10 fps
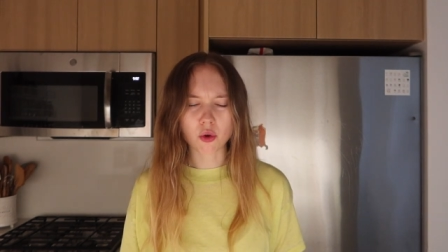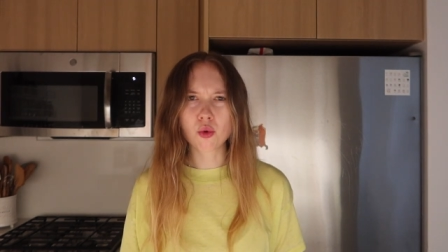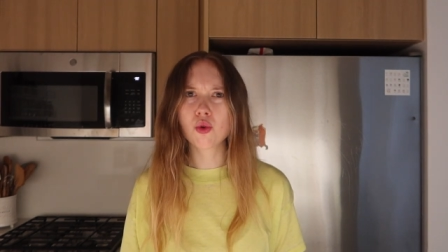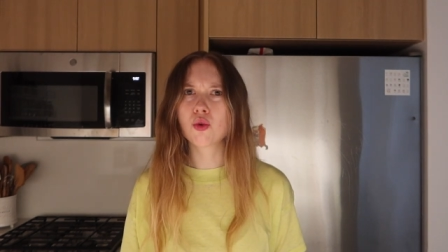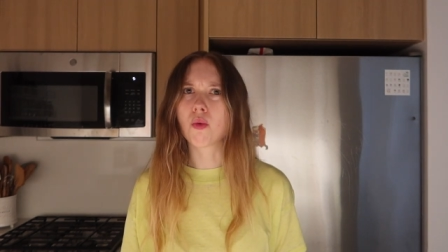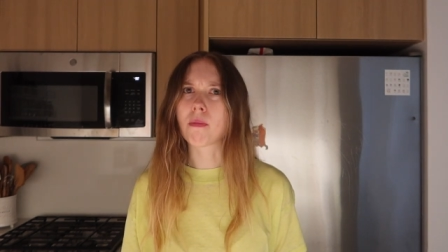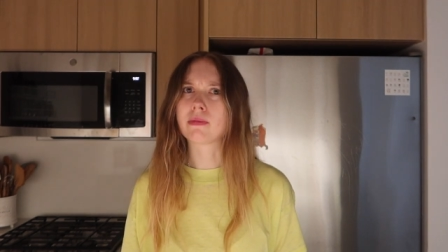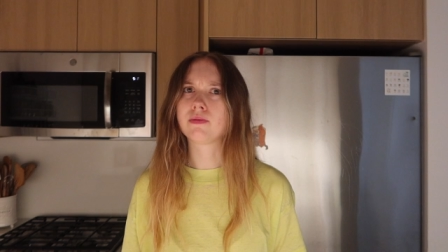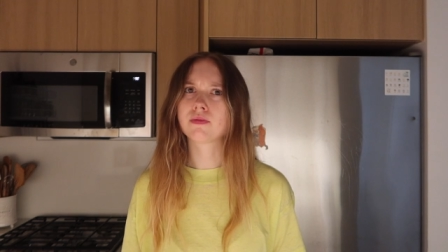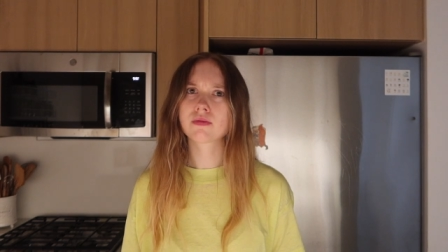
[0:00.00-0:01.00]
ooh,
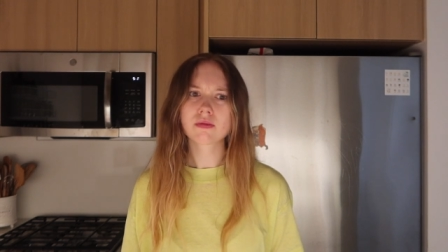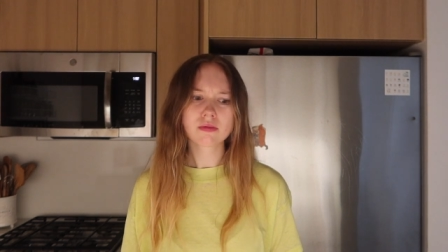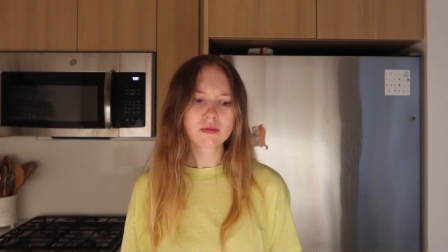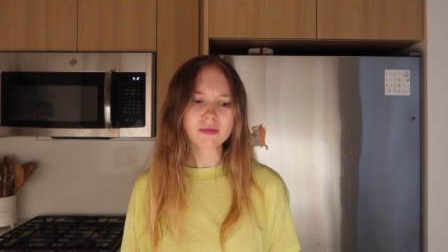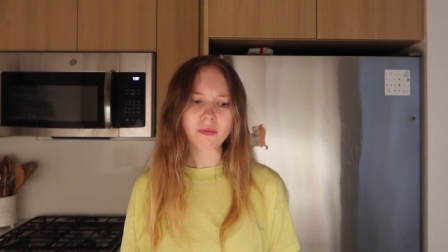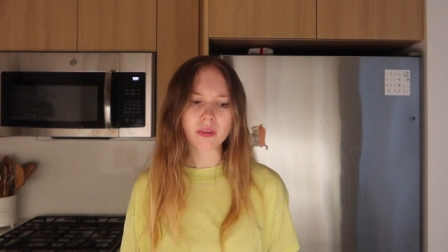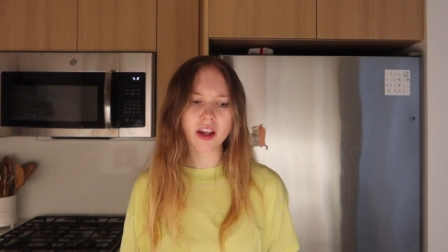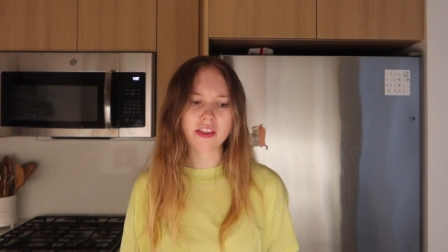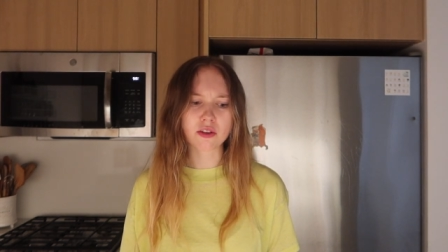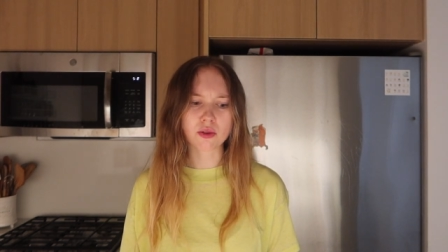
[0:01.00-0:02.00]

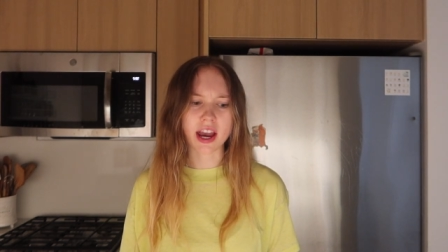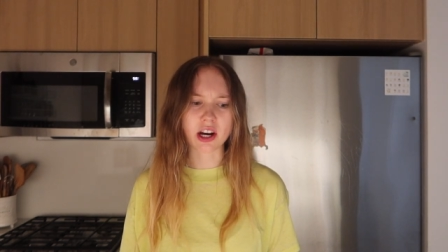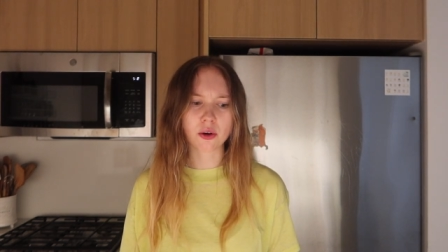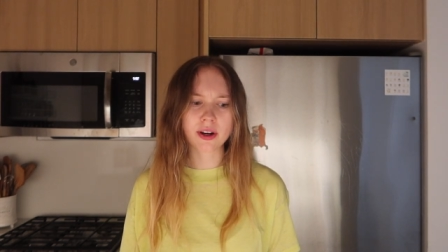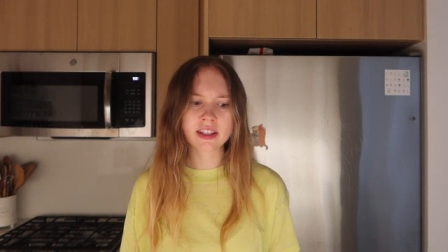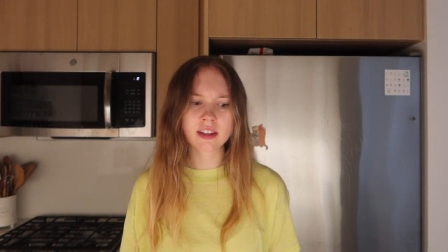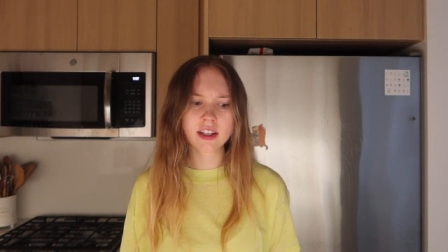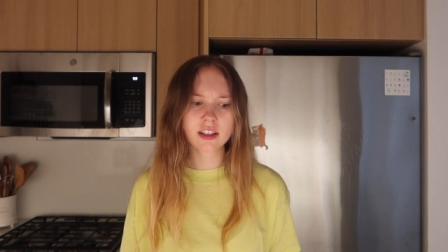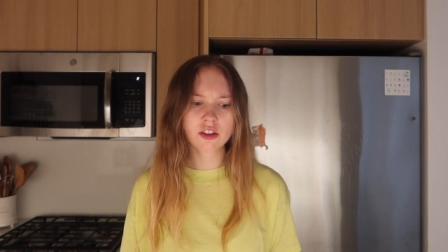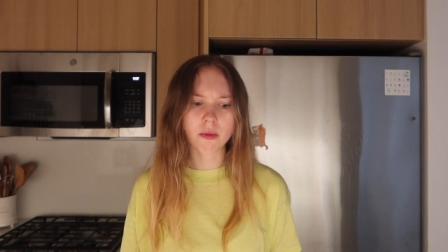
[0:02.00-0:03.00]
and those caraway
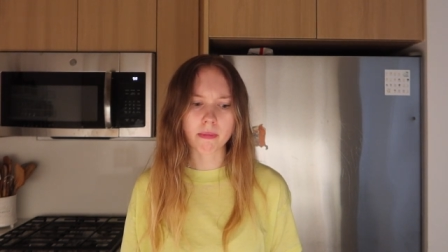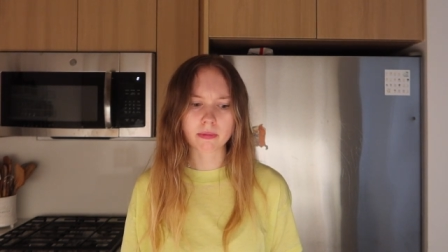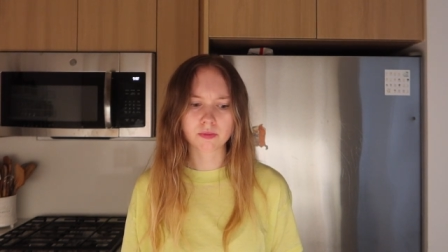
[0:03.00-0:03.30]
seeds.